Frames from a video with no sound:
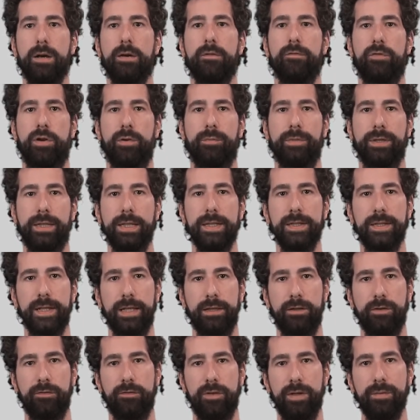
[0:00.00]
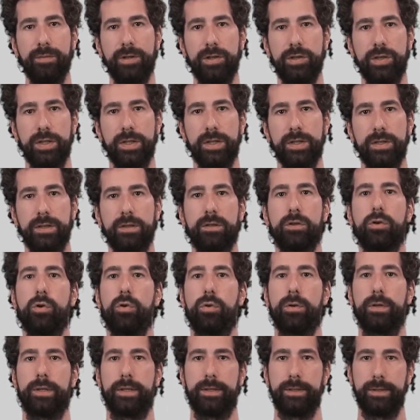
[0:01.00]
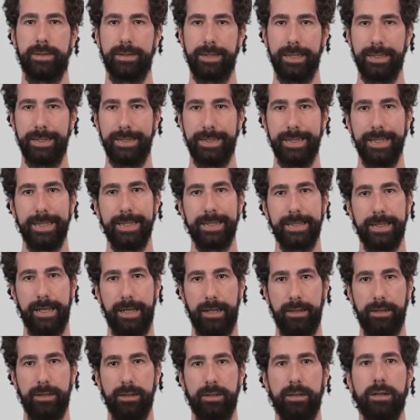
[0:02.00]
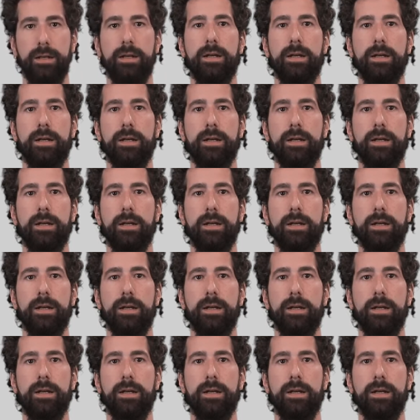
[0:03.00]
From this set of images, called the Z-stack,